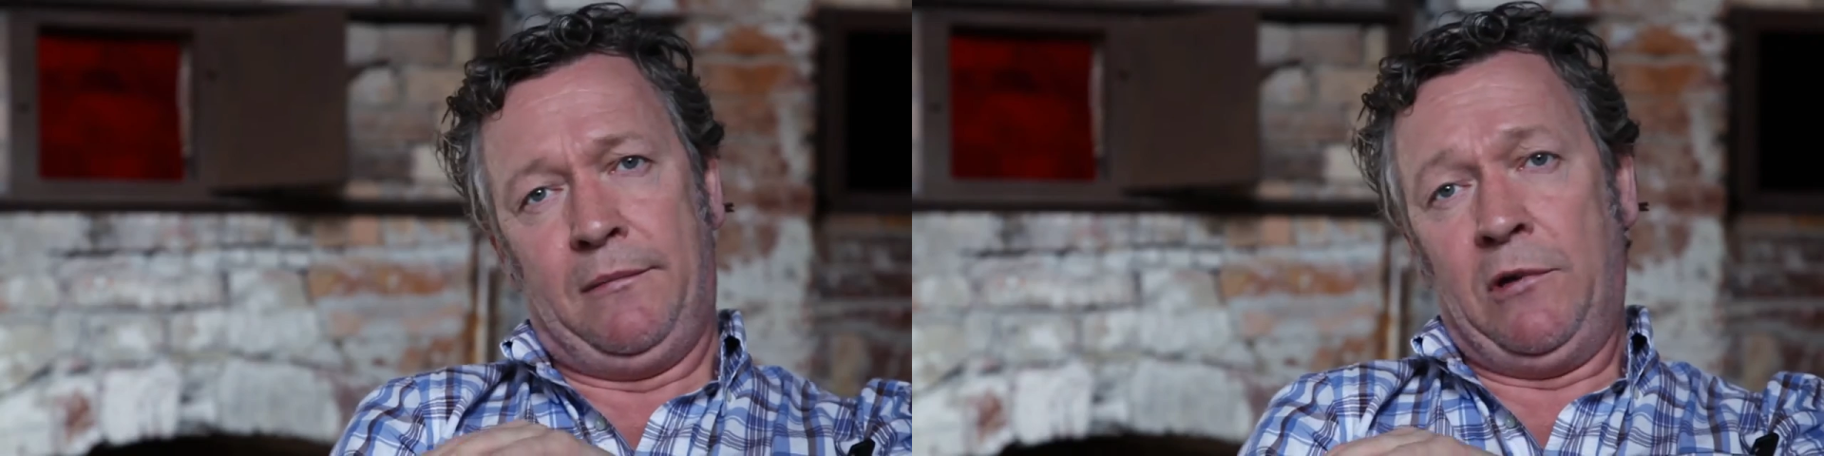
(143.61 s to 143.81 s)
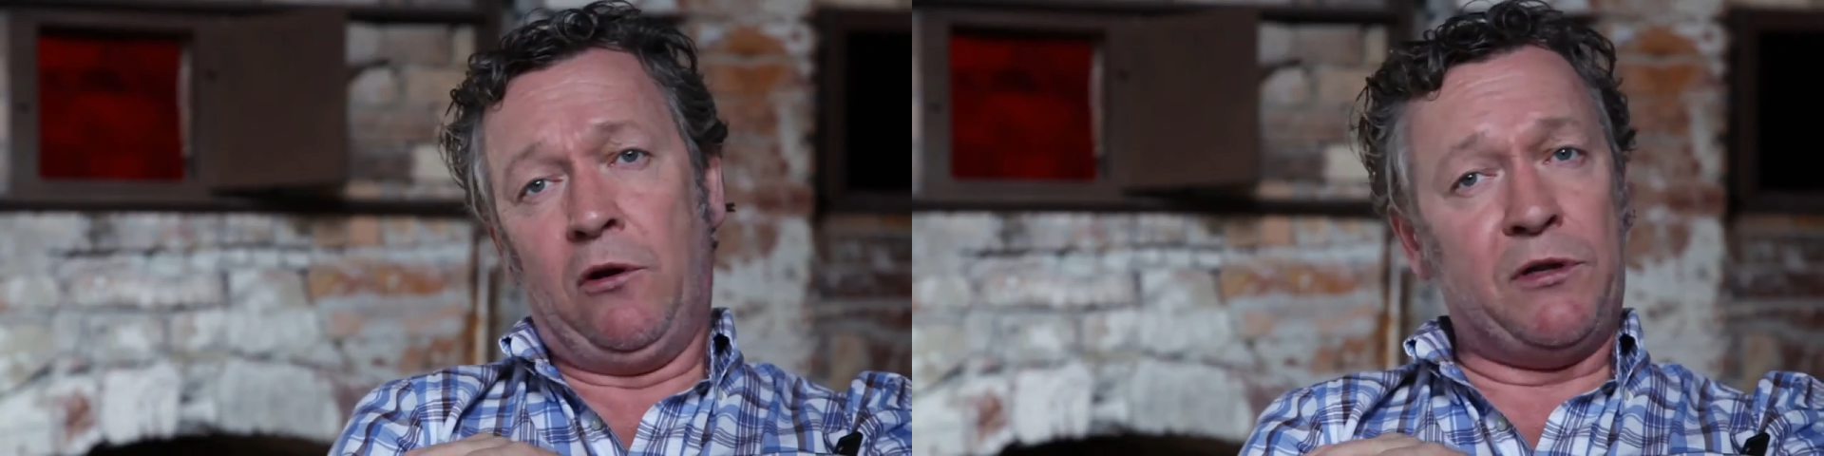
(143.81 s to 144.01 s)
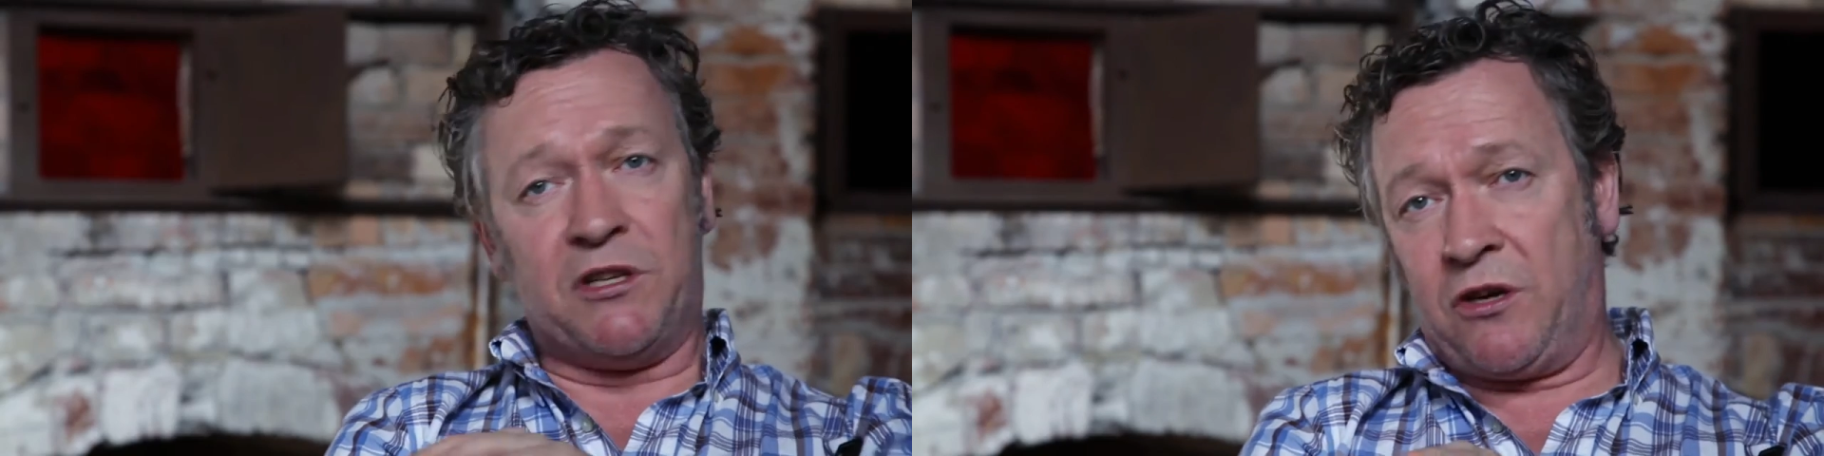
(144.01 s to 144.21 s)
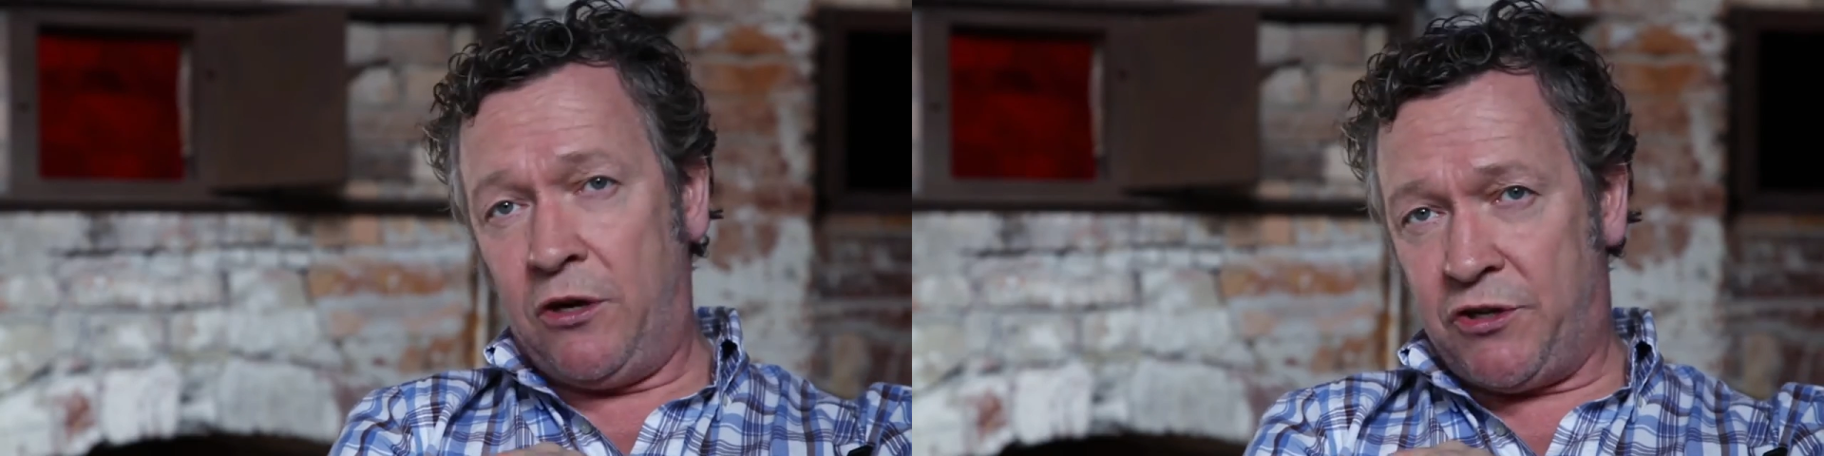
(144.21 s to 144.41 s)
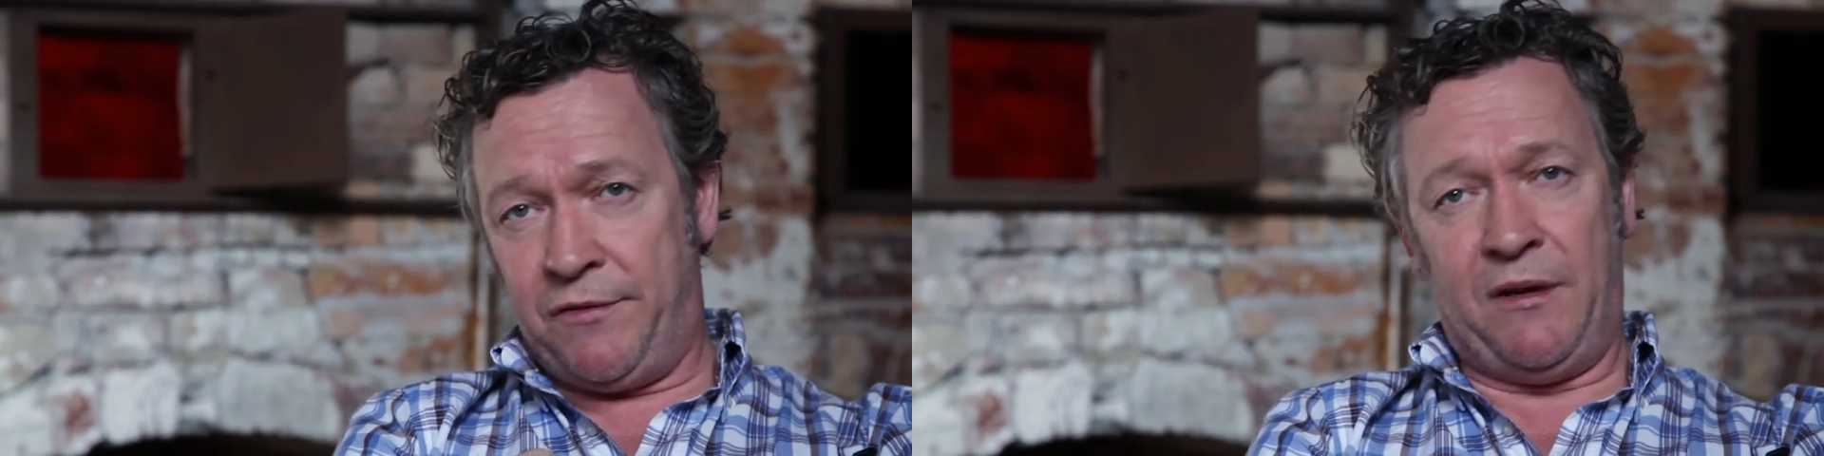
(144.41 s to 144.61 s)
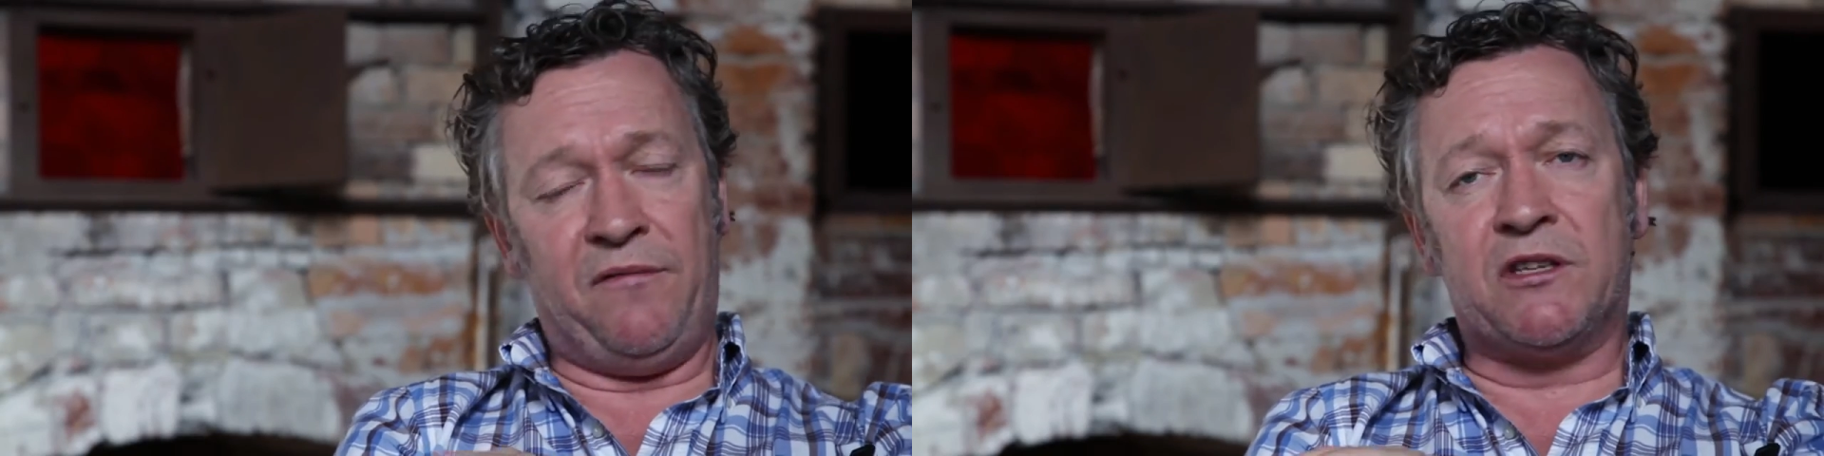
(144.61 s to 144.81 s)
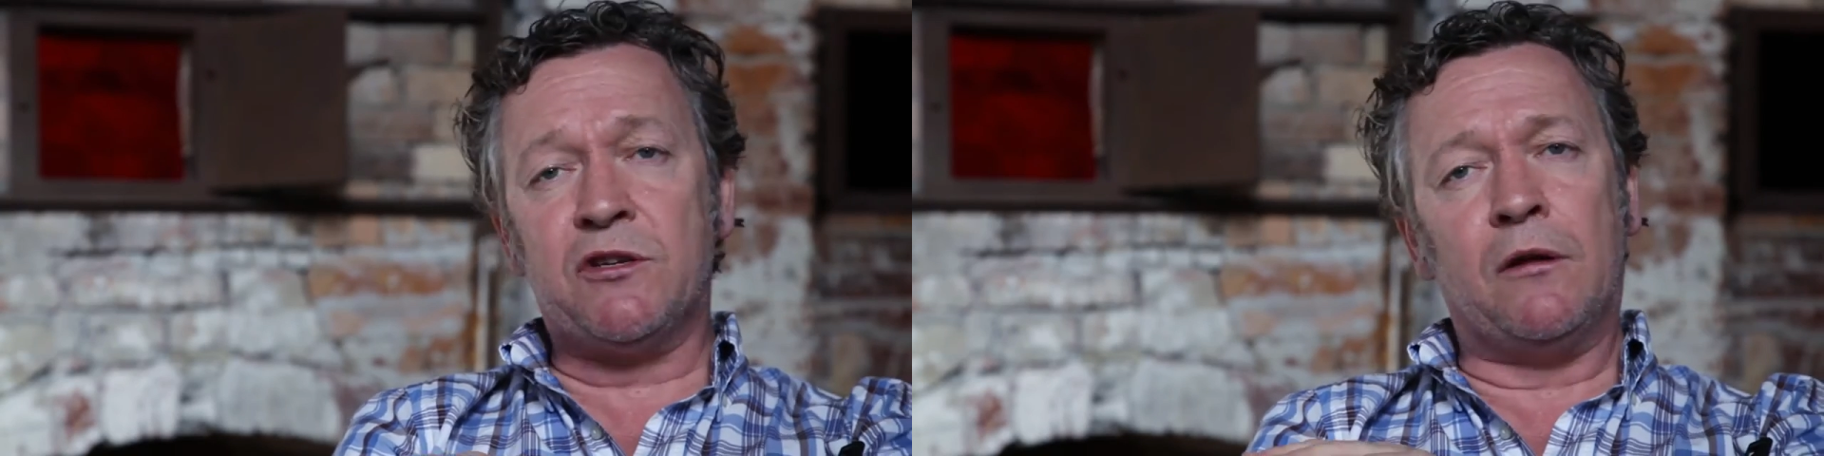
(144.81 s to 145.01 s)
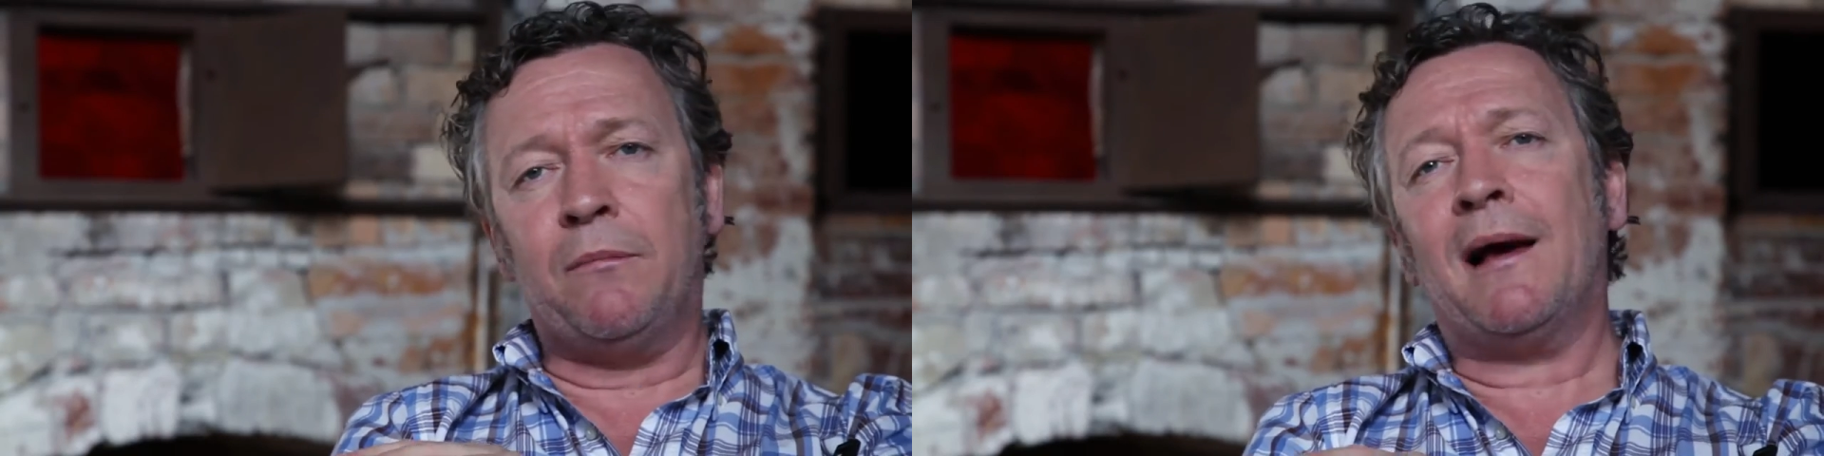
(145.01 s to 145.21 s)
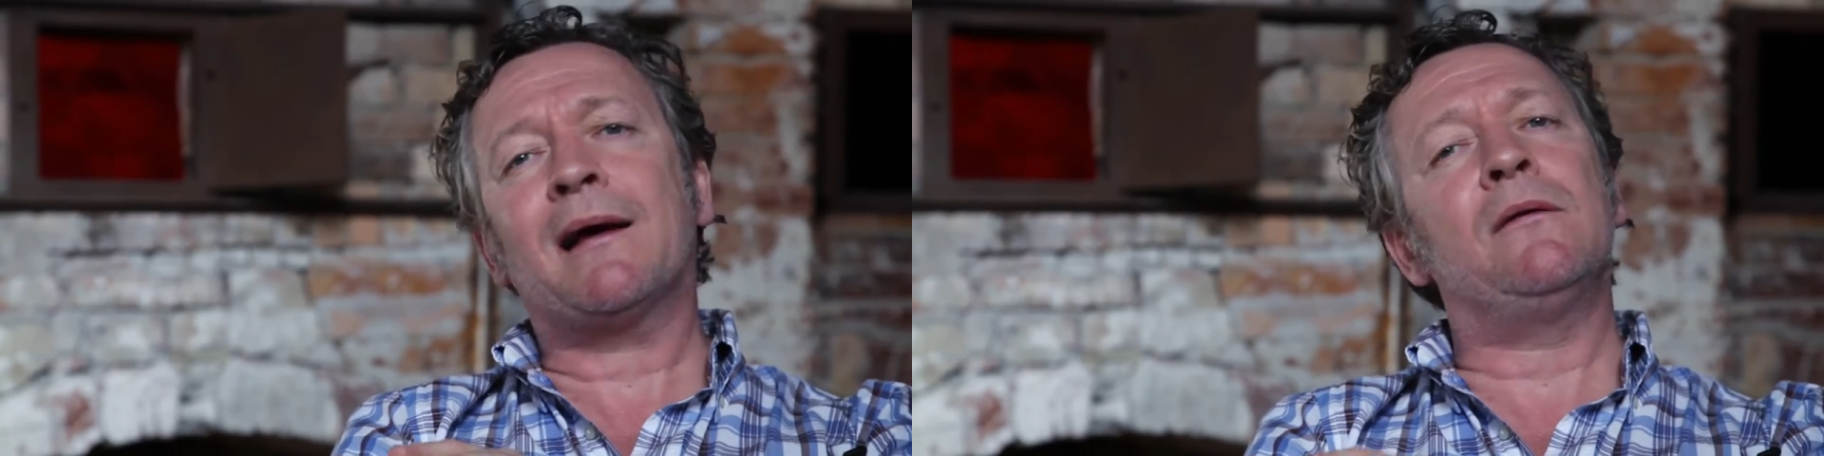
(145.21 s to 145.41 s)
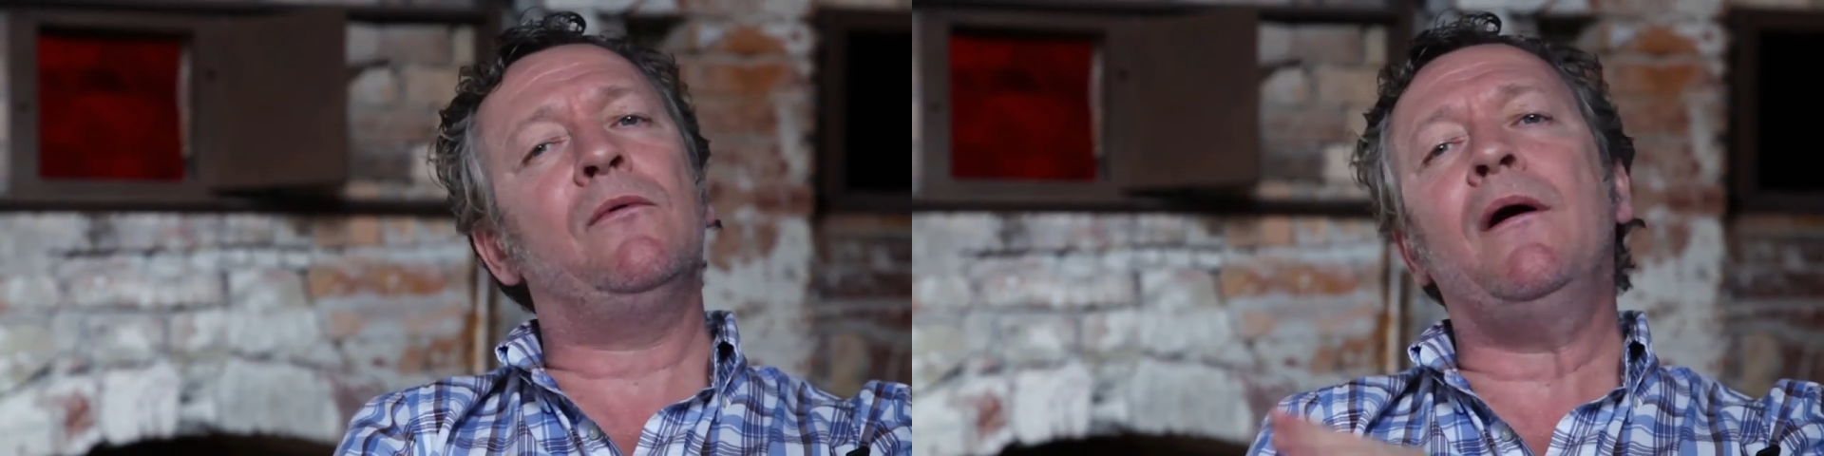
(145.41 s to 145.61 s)
No discussion. If it's not
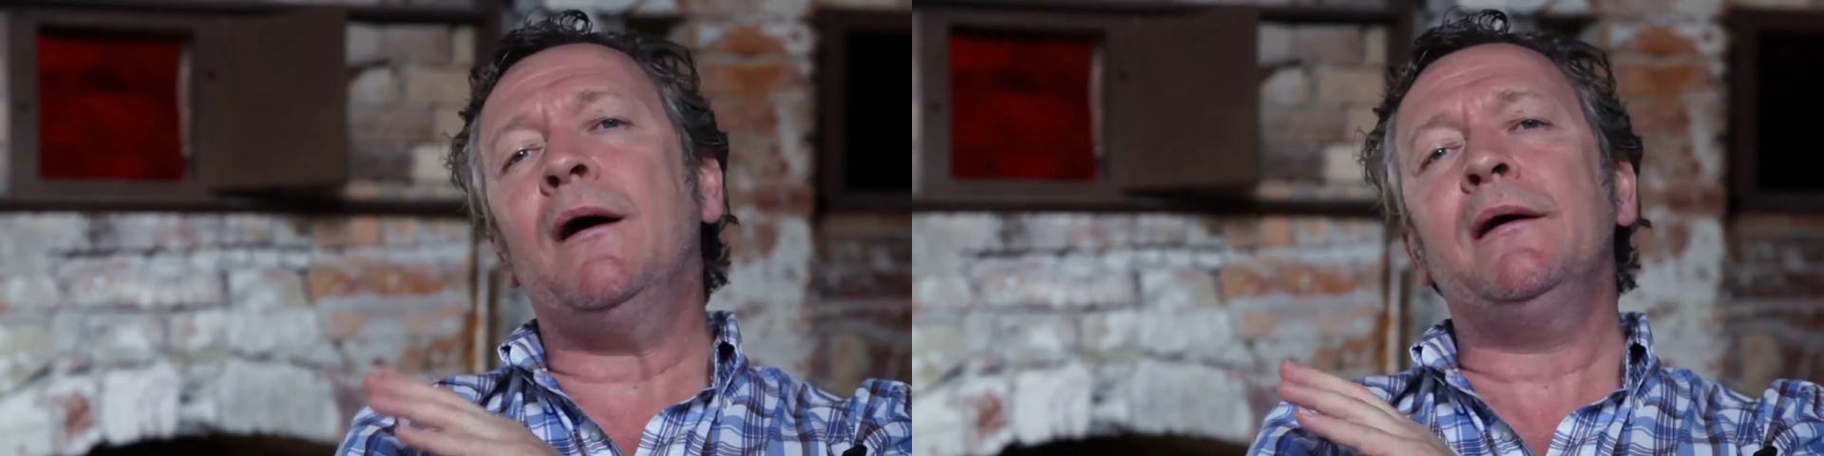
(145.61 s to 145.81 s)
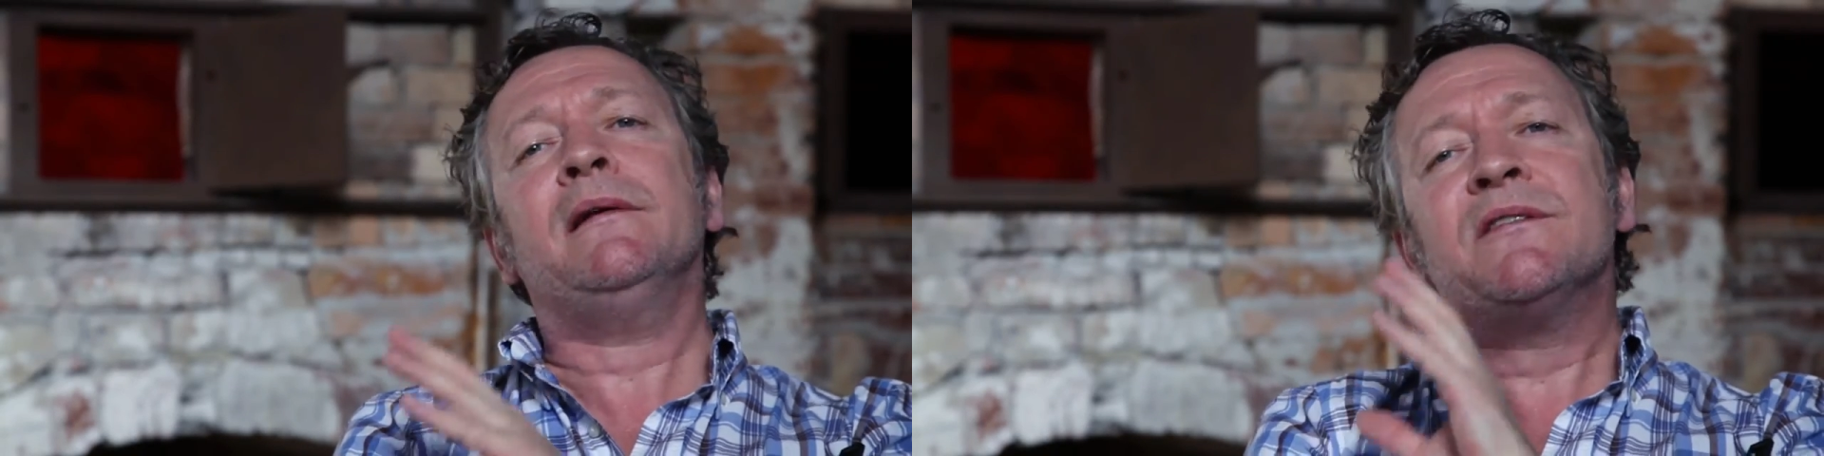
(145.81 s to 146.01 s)
black and white,